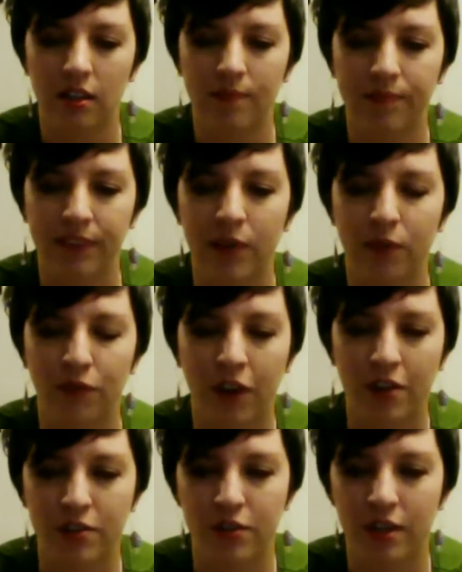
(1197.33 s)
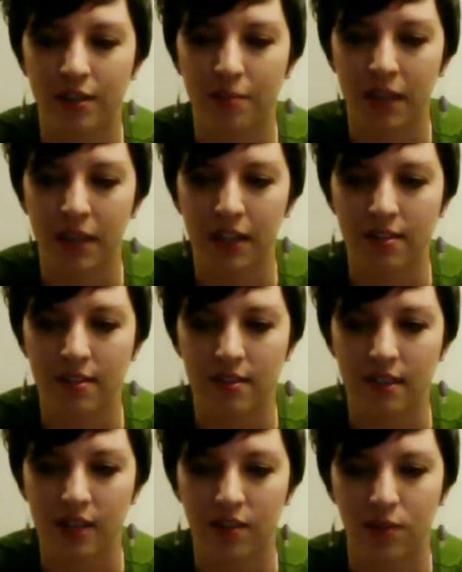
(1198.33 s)
it frustrated me to
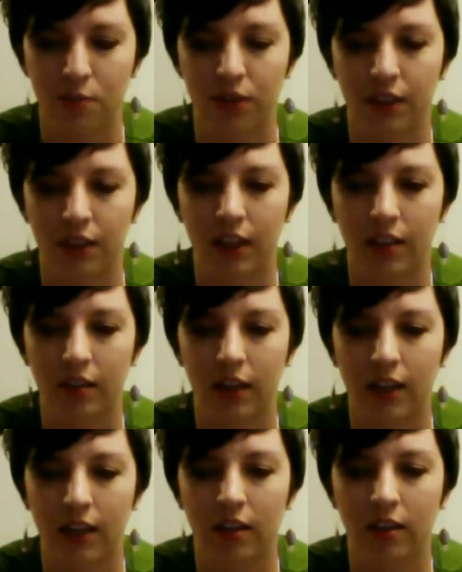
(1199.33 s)
see this really, like,